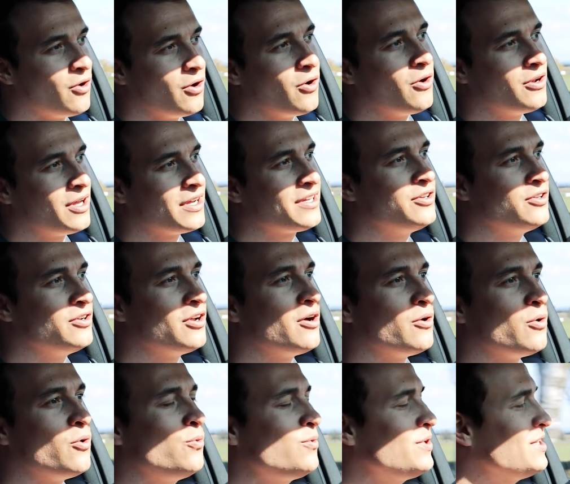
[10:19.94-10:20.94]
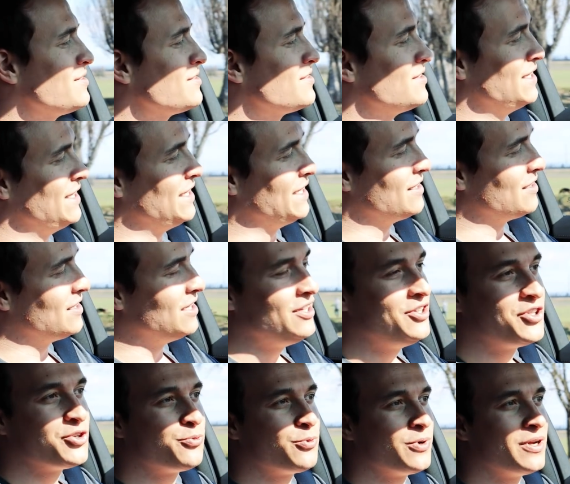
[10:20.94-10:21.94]
or like you're not only seeing it
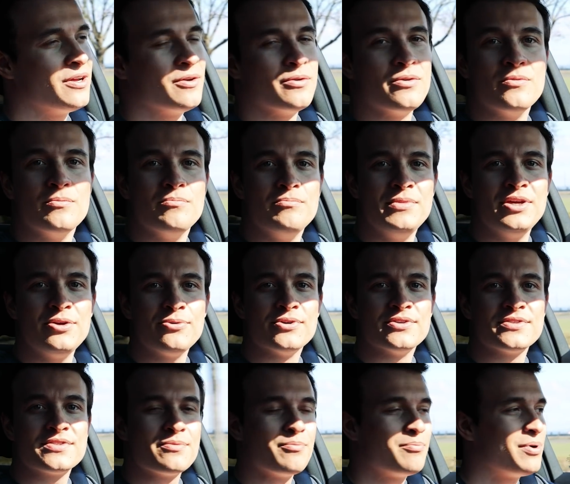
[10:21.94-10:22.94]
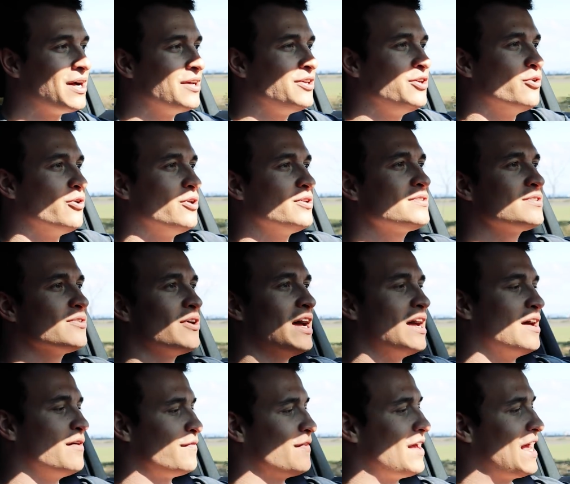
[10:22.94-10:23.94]
in your rear mirrors, but you also
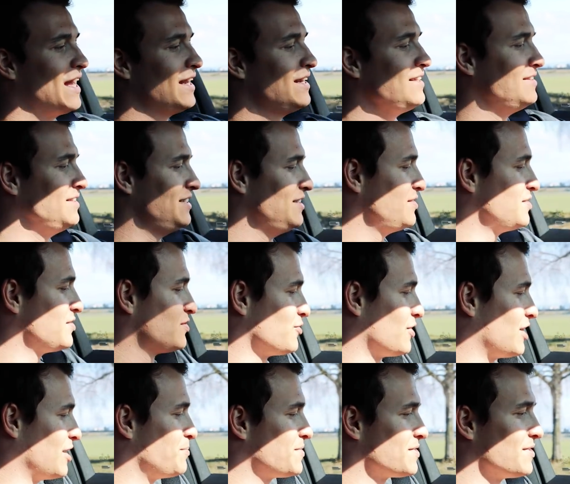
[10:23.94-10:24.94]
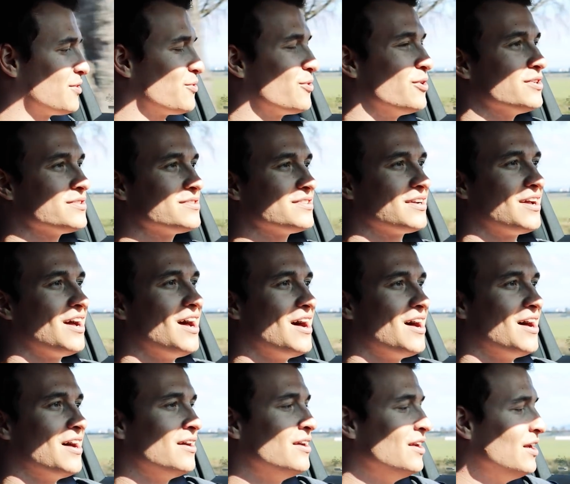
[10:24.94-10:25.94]
have LED stripes across the
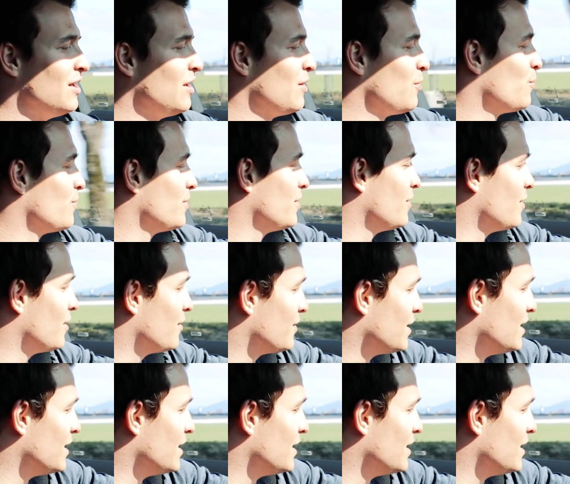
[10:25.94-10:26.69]
car where